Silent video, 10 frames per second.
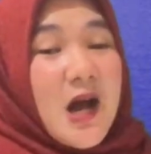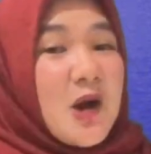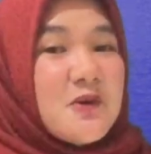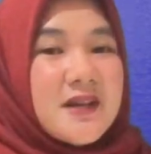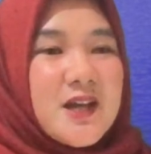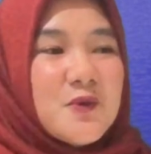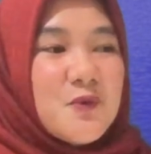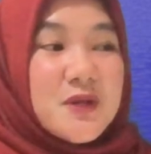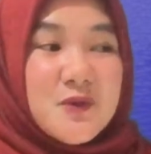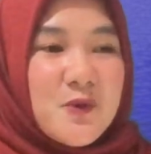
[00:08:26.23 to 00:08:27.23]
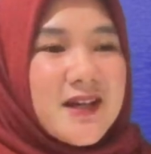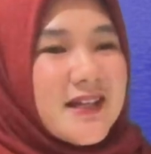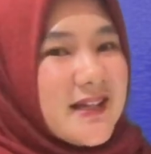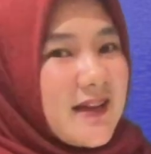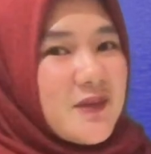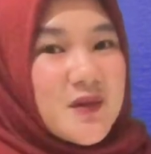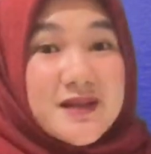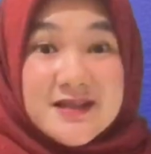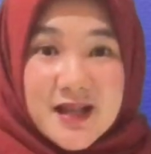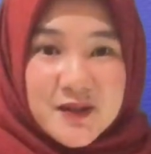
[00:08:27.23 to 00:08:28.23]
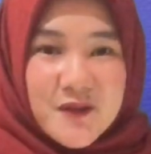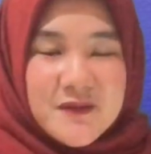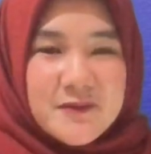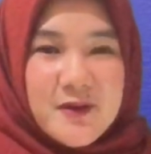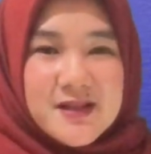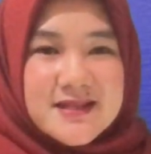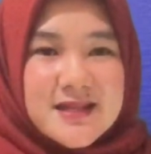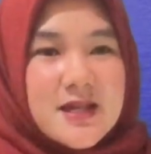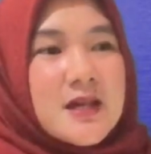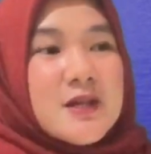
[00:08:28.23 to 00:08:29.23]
How can we want to get the result of the policy?